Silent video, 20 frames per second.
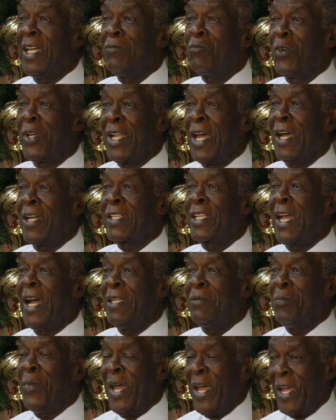And when I
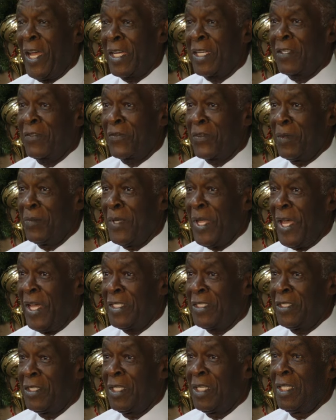got back from
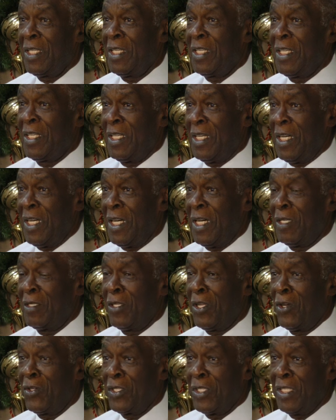that,
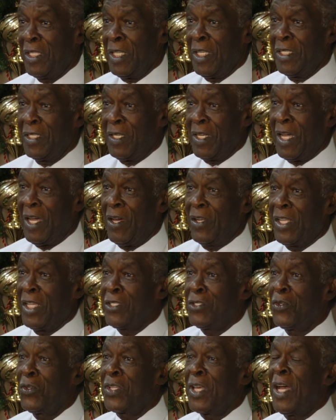learning how
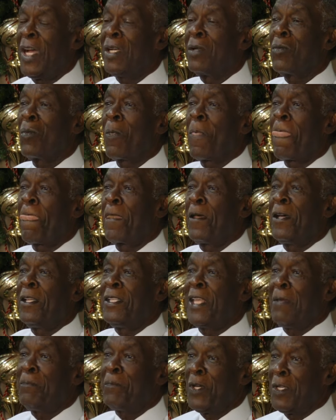they do that,
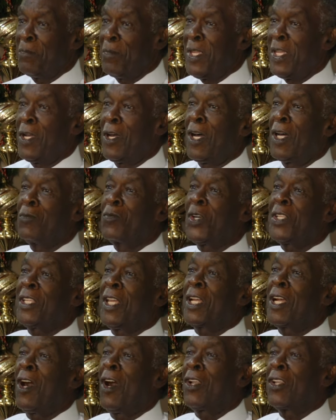they put me on what
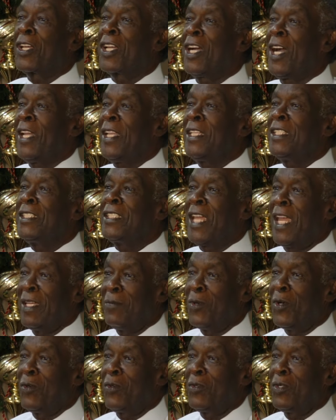they call a cutting
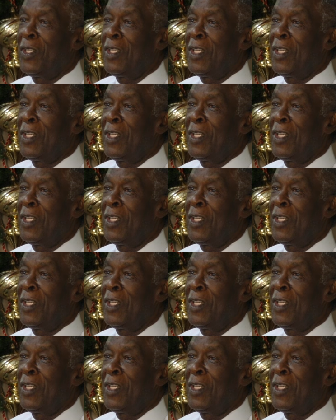table.